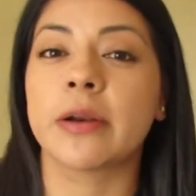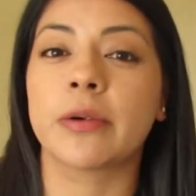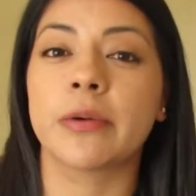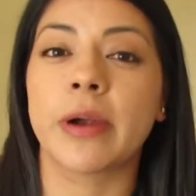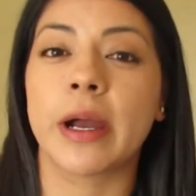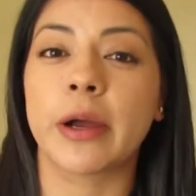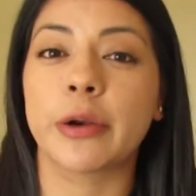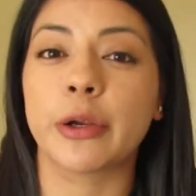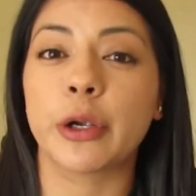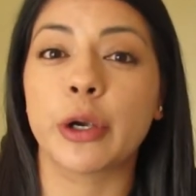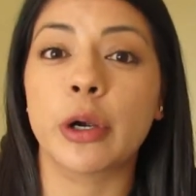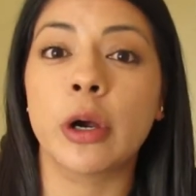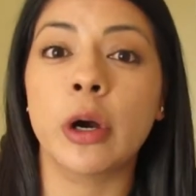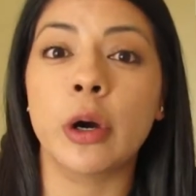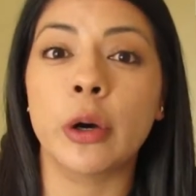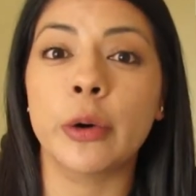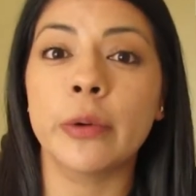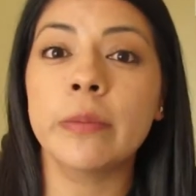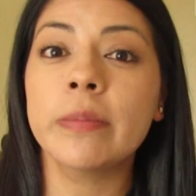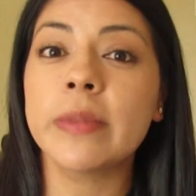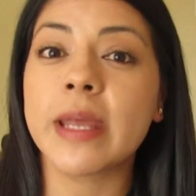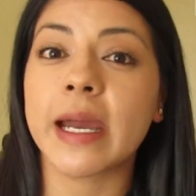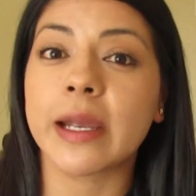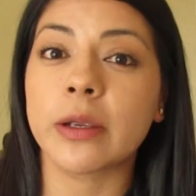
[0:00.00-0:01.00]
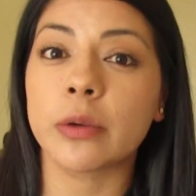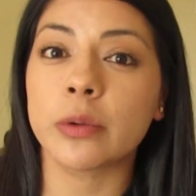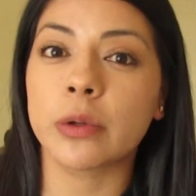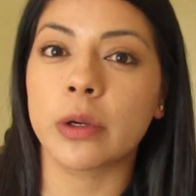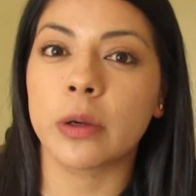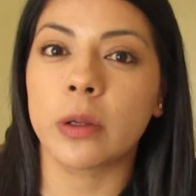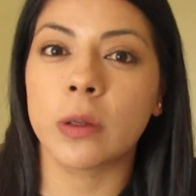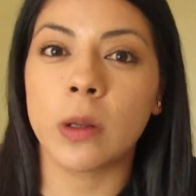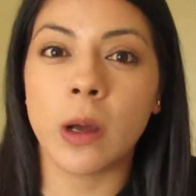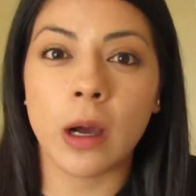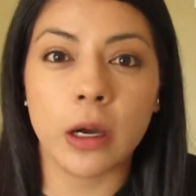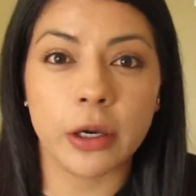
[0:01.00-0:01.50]
around your home that you
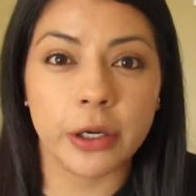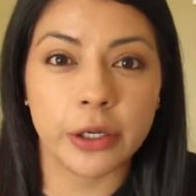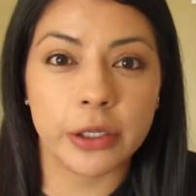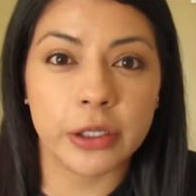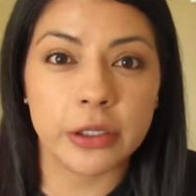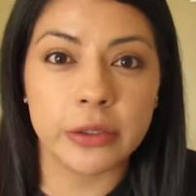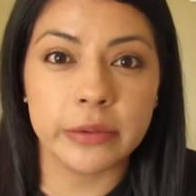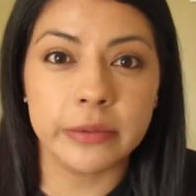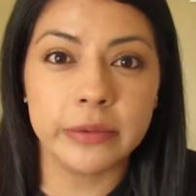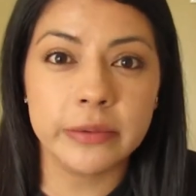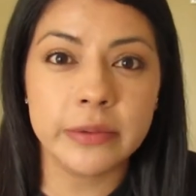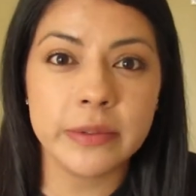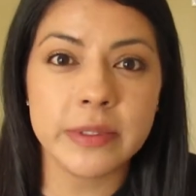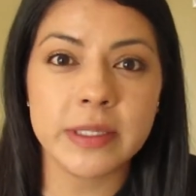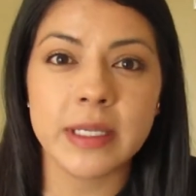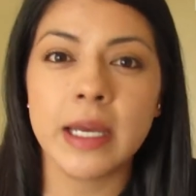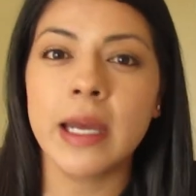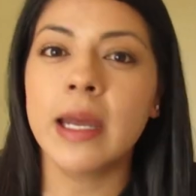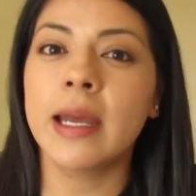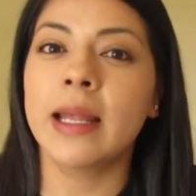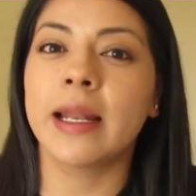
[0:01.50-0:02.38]
no longer use,